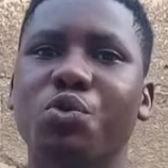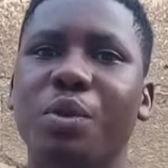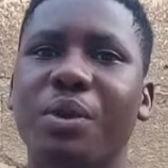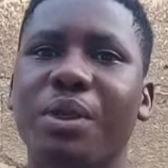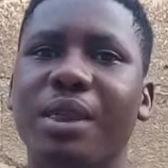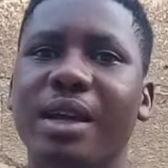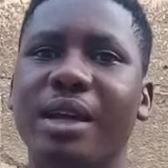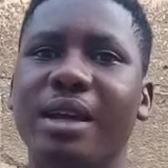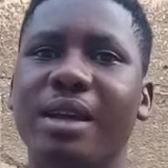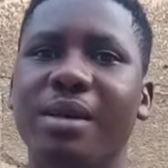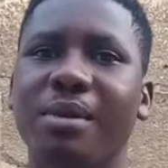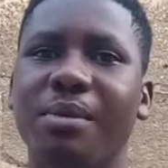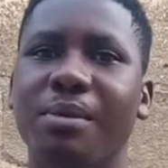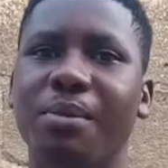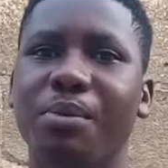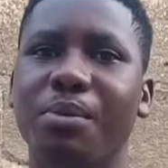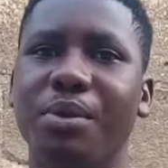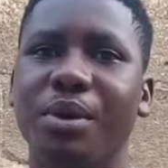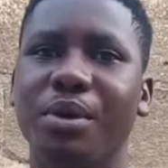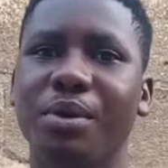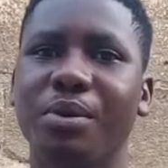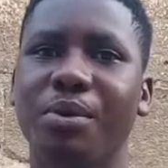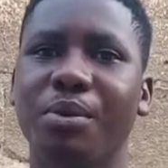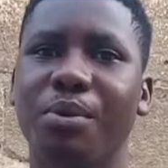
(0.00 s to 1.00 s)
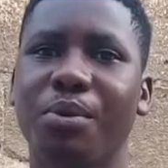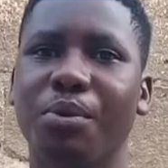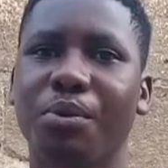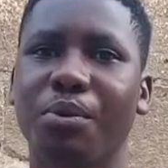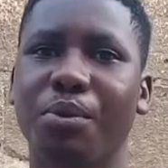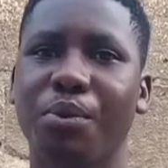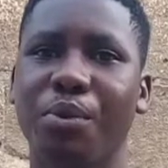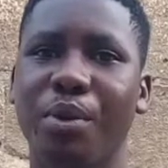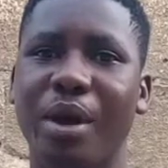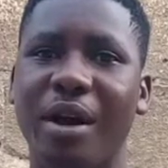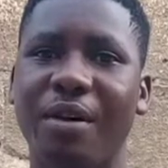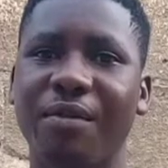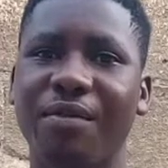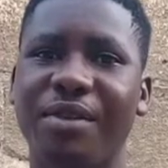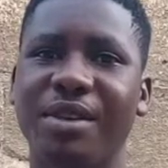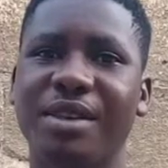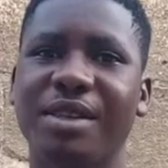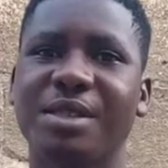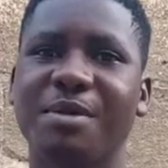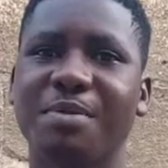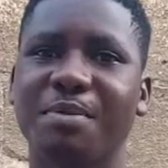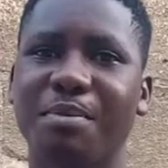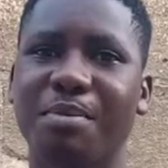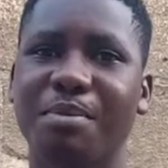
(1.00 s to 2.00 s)
think we have
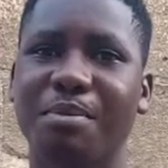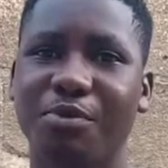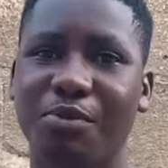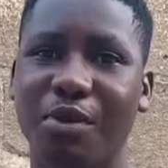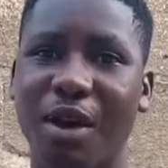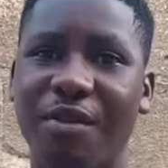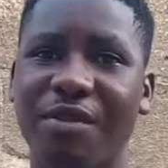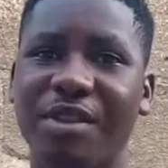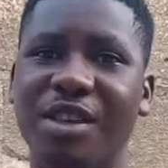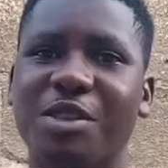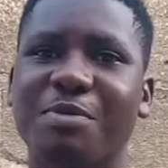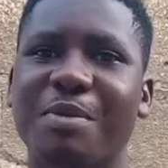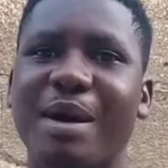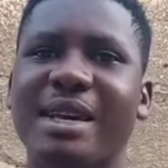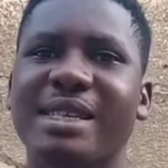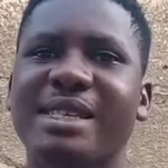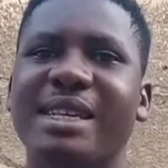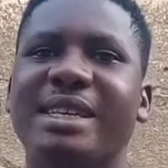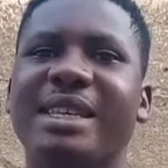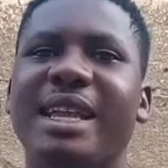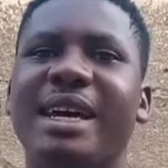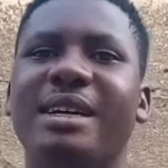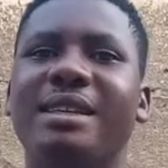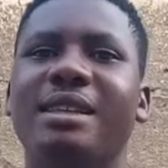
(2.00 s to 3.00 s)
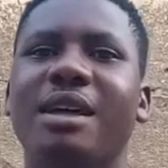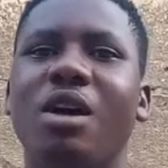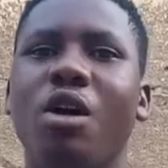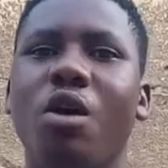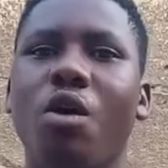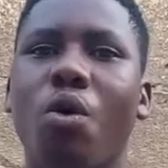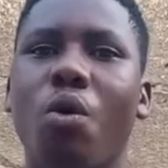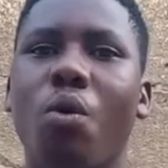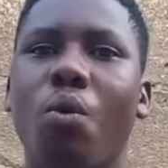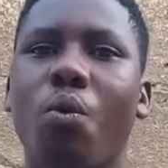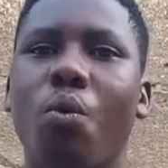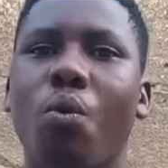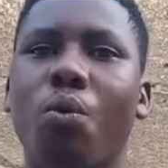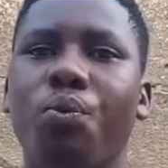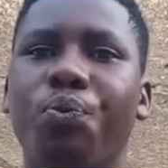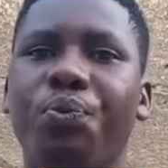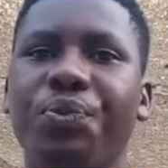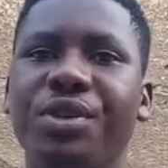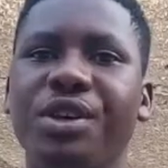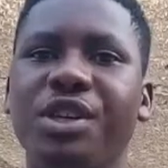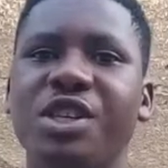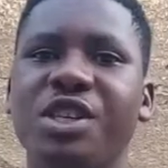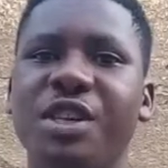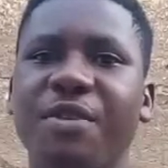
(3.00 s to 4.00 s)
this mindset that
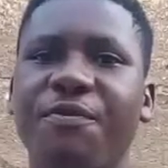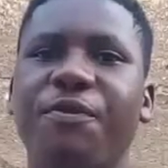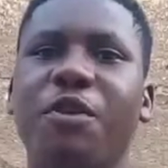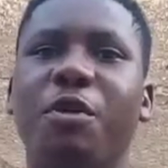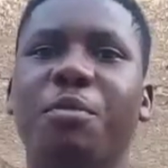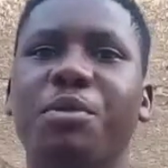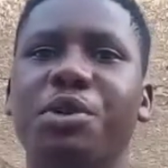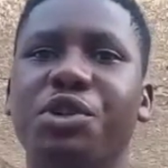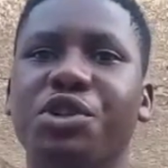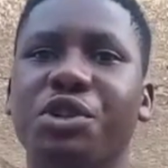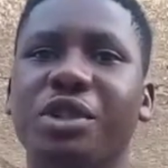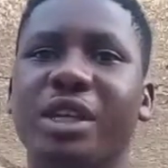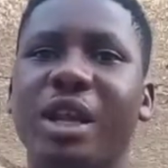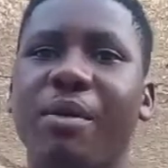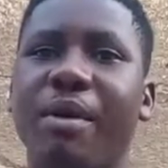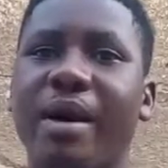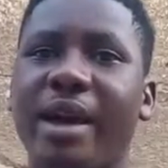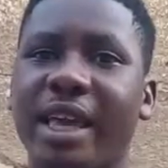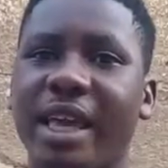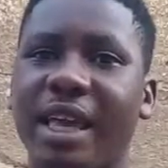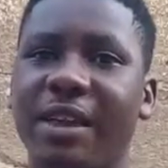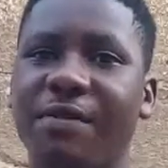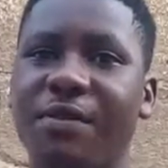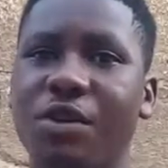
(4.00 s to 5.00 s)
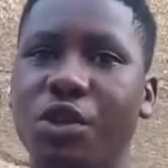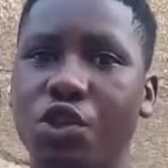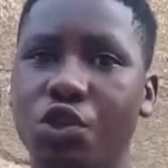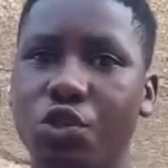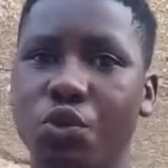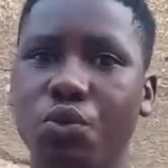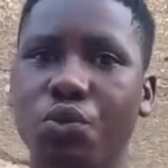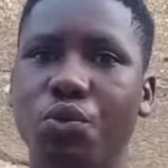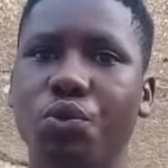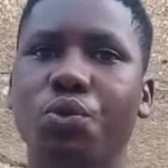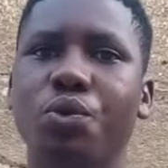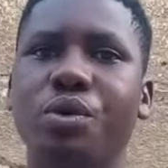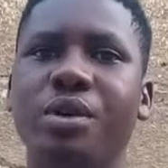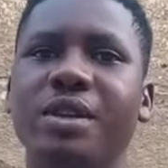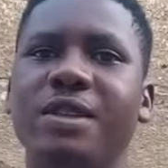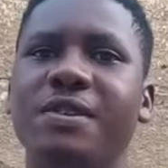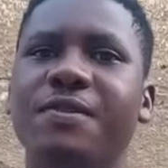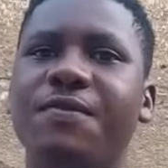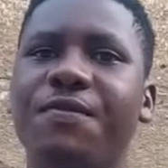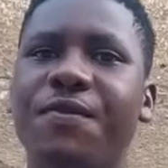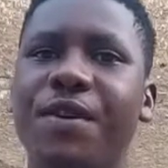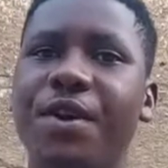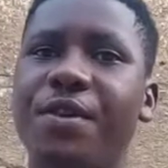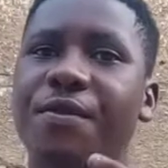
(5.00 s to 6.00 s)
this information that we are giving to you is
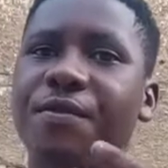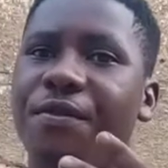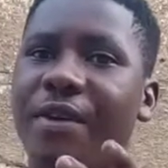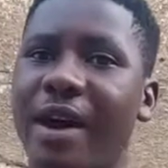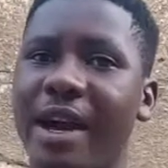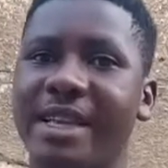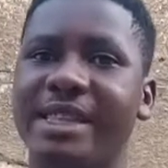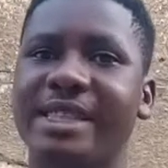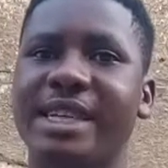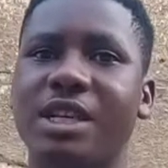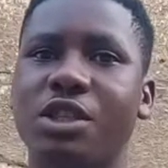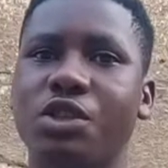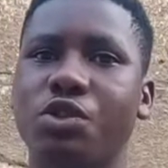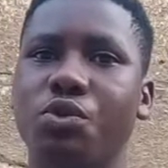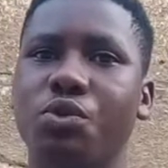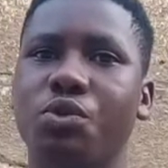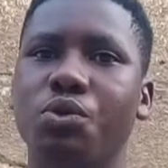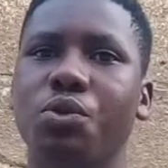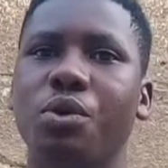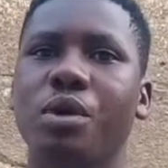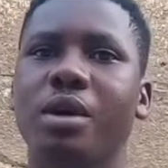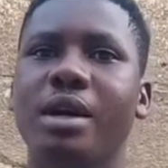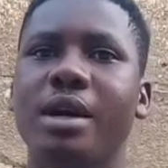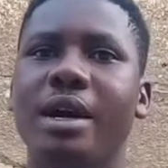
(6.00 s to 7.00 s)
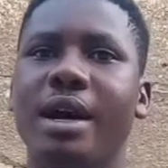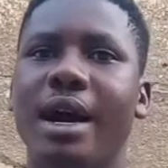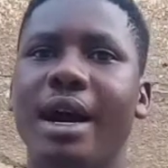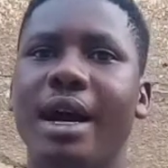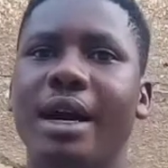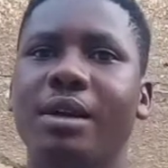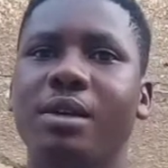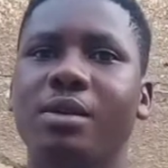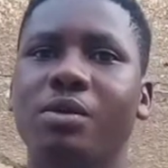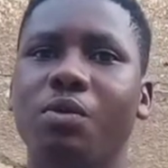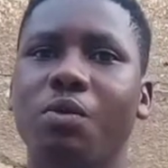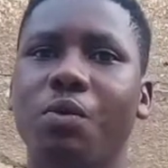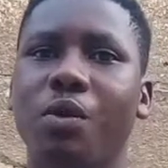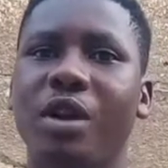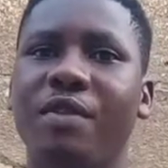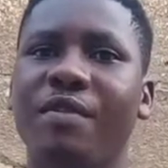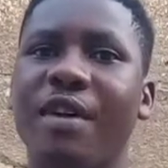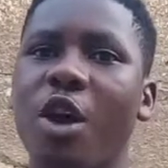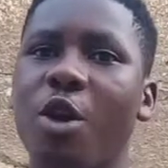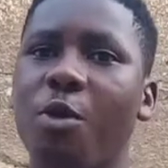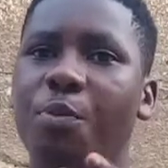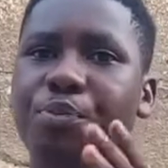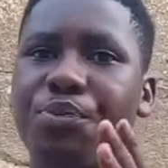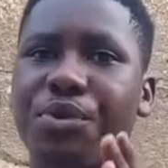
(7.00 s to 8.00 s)
very vital to you, and
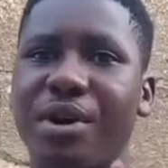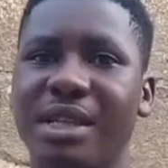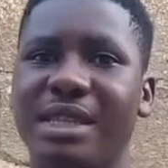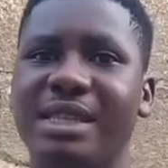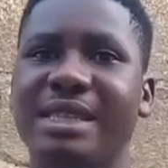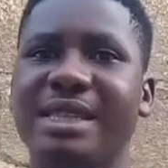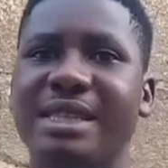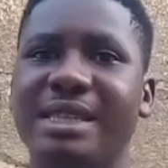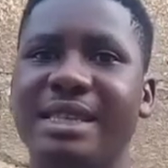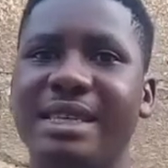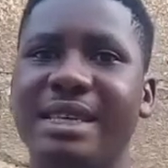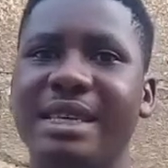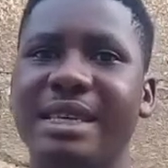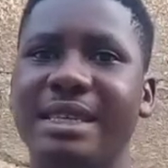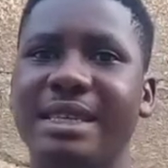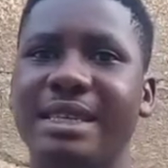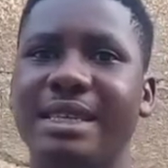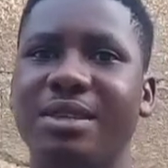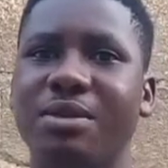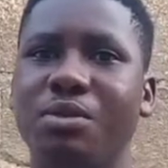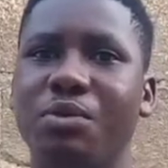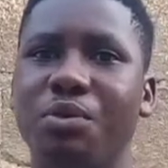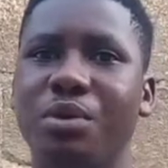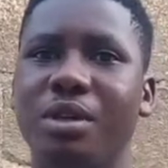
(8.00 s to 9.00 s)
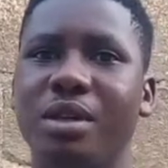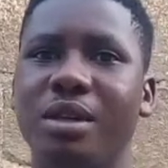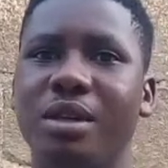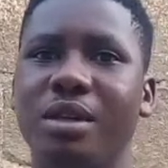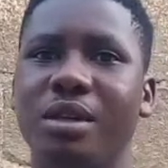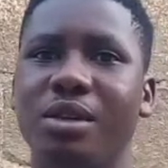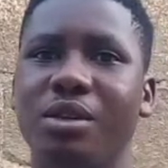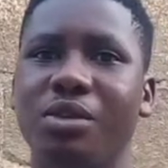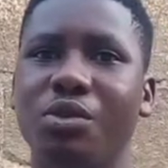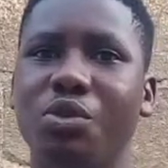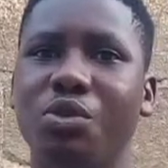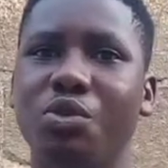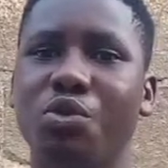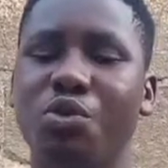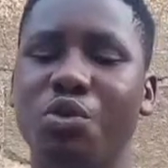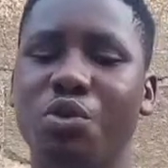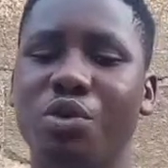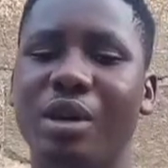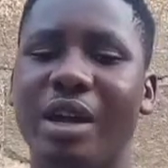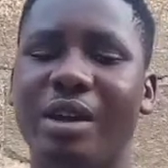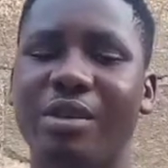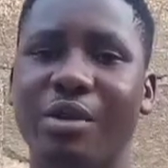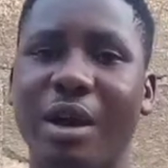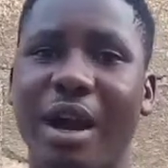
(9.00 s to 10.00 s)
whenever you practice it,
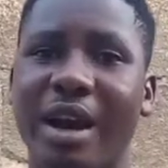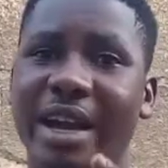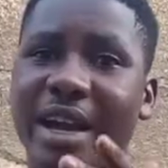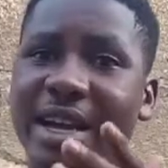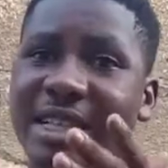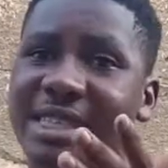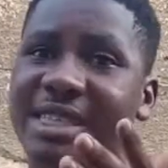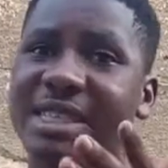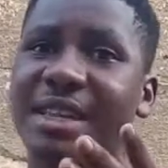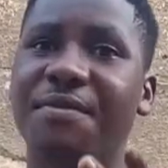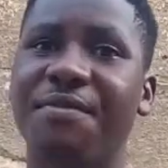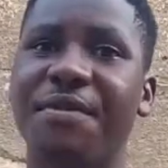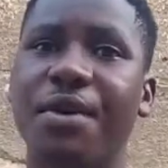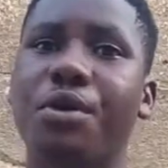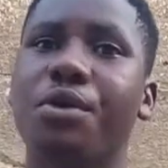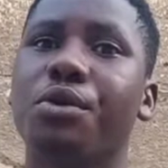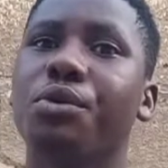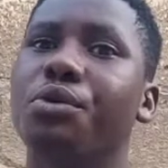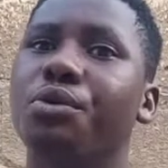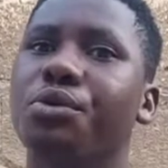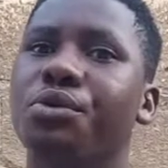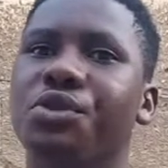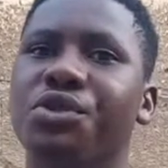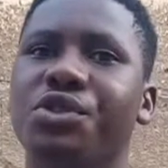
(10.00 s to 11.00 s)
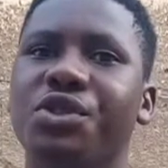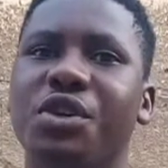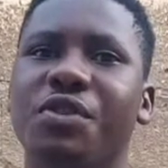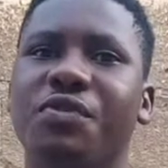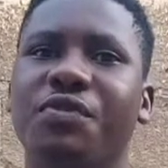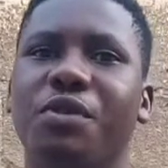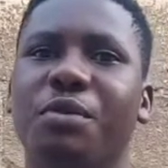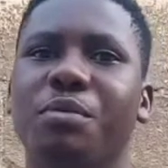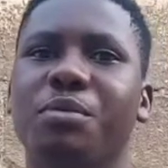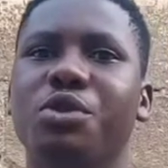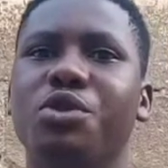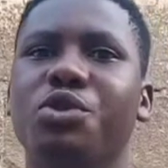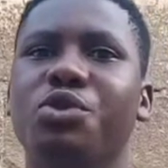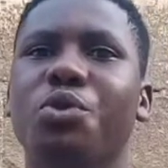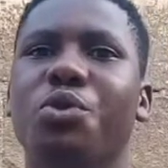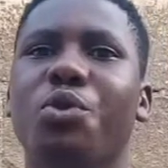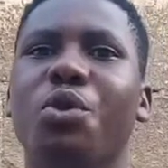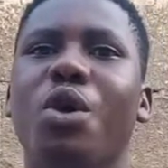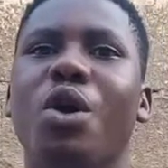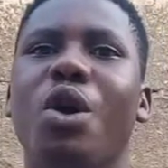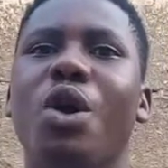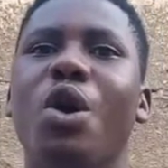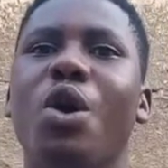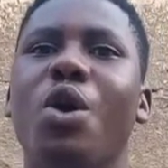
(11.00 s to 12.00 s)
you are getting a very good result from it. So
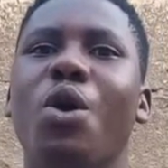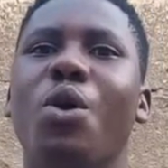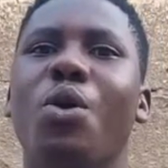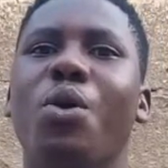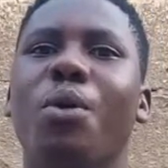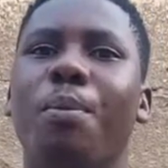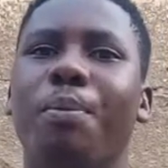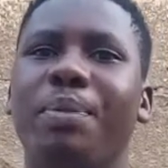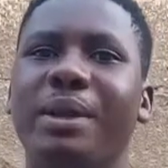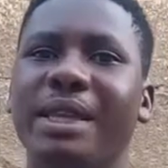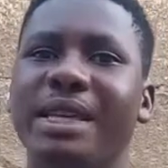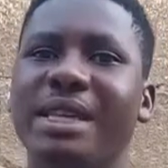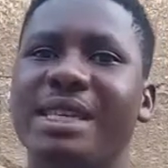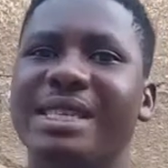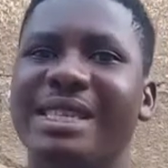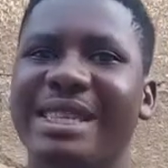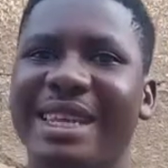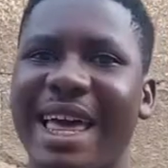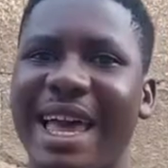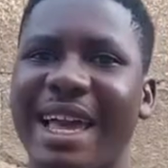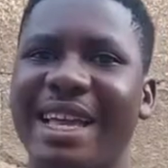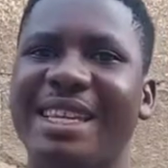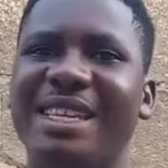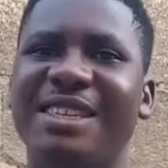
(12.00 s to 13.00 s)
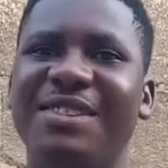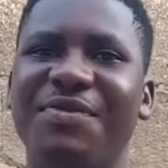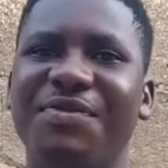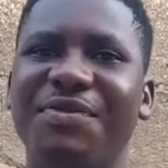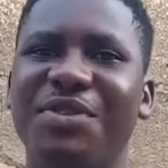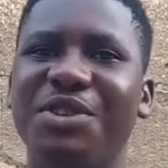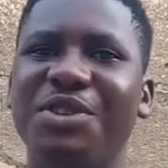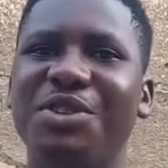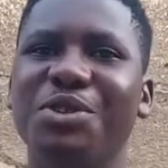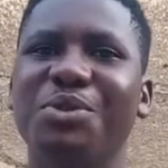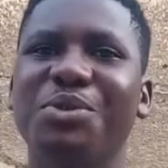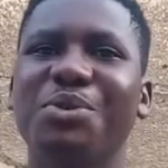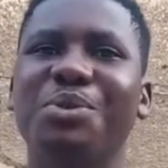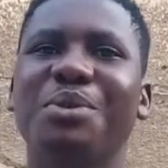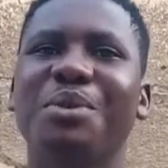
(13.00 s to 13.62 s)
please like this video,